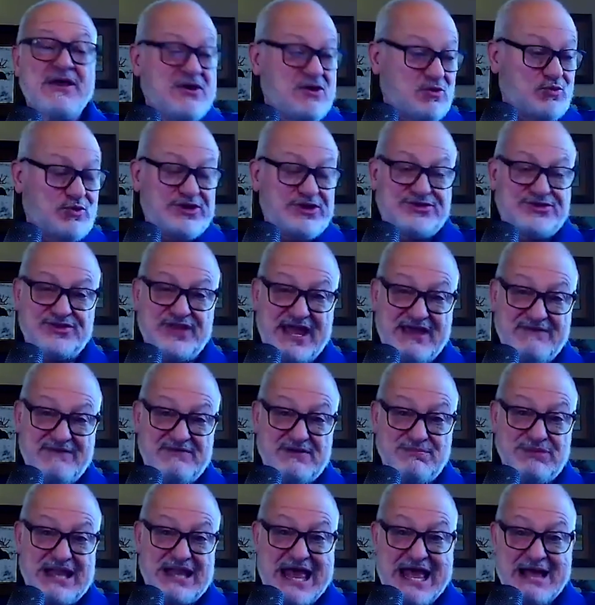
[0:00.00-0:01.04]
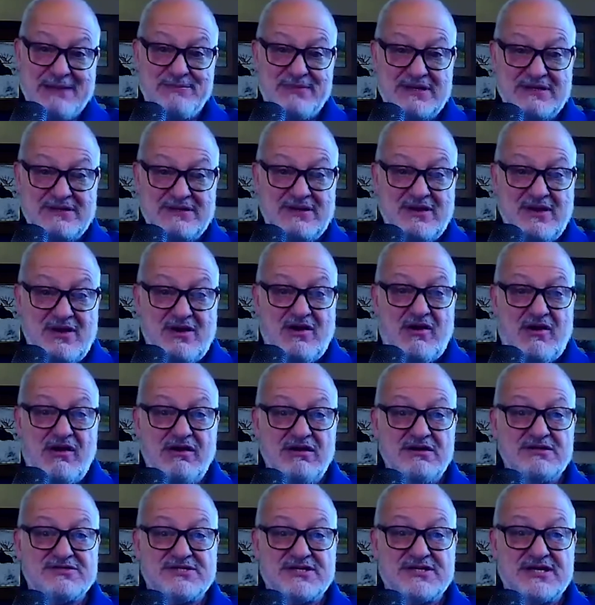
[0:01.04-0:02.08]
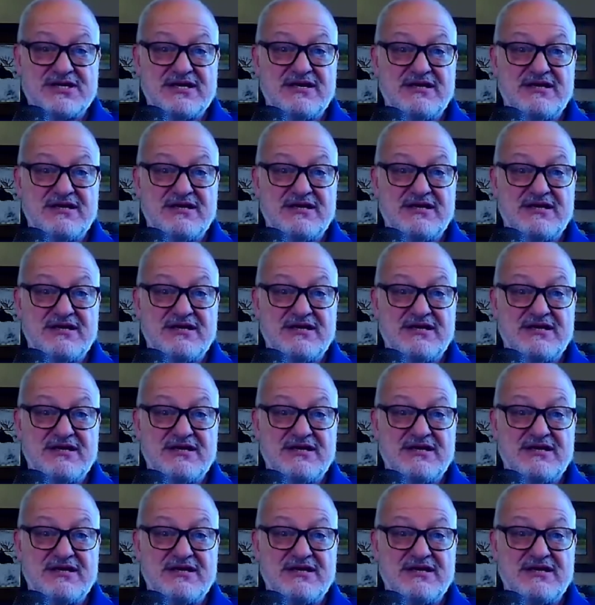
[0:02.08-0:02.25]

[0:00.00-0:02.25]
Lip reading: with David Blackman, RT